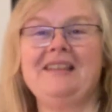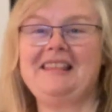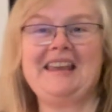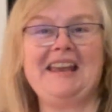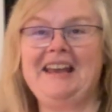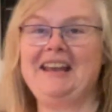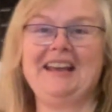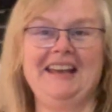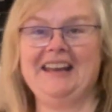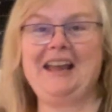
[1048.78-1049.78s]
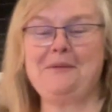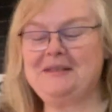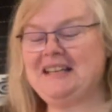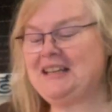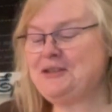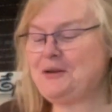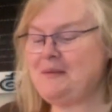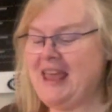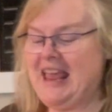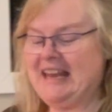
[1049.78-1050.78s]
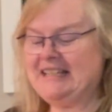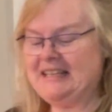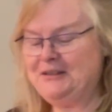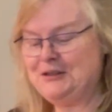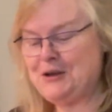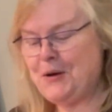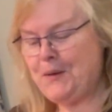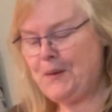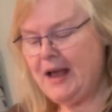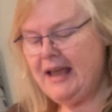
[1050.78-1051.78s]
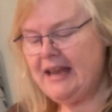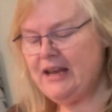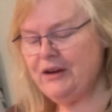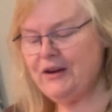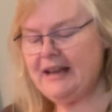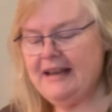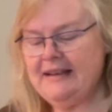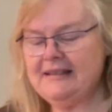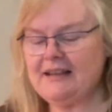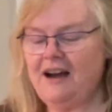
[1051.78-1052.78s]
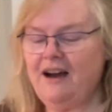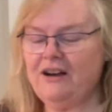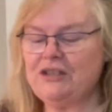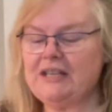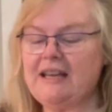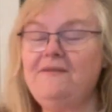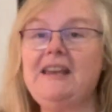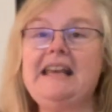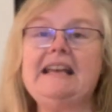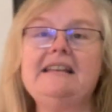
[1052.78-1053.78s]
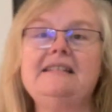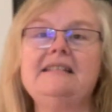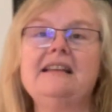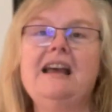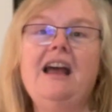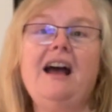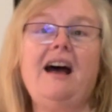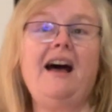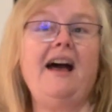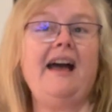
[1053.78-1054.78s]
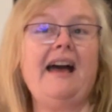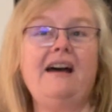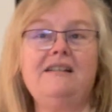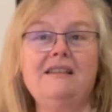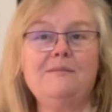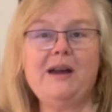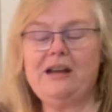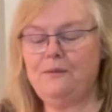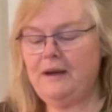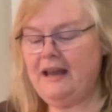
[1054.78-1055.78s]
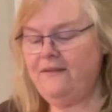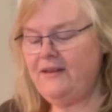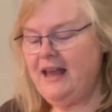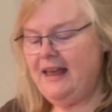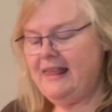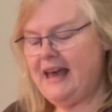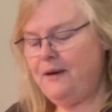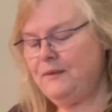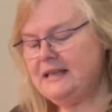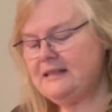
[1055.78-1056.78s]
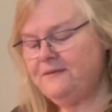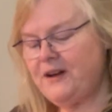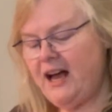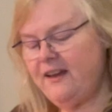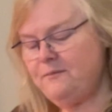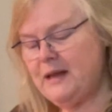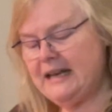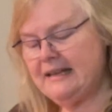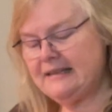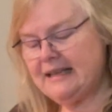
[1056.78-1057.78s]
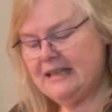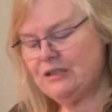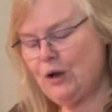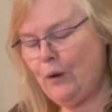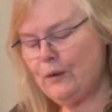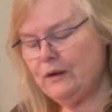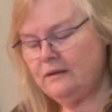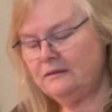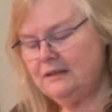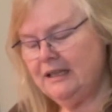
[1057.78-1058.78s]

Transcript: It comes in extremely handy. So here is our chicken fajitas out of the microwave. That was 5 minutes in total.